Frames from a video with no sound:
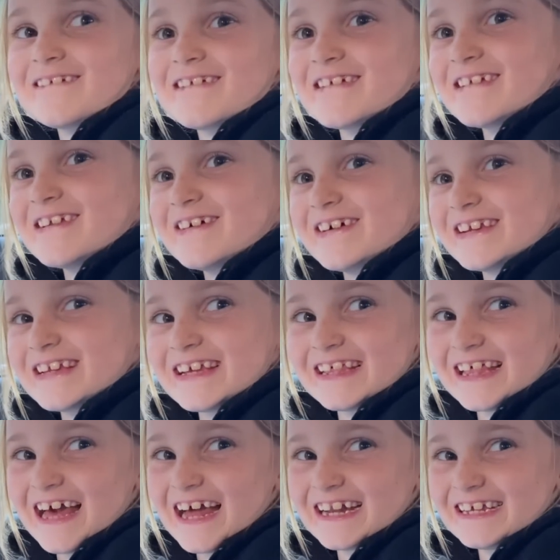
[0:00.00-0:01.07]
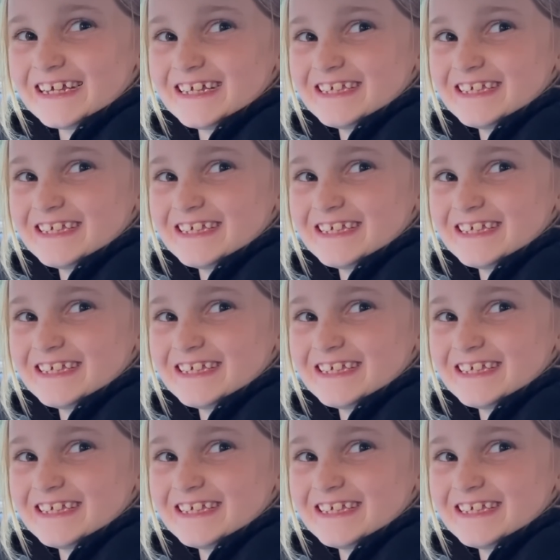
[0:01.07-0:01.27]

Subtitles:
Do you know what day that is?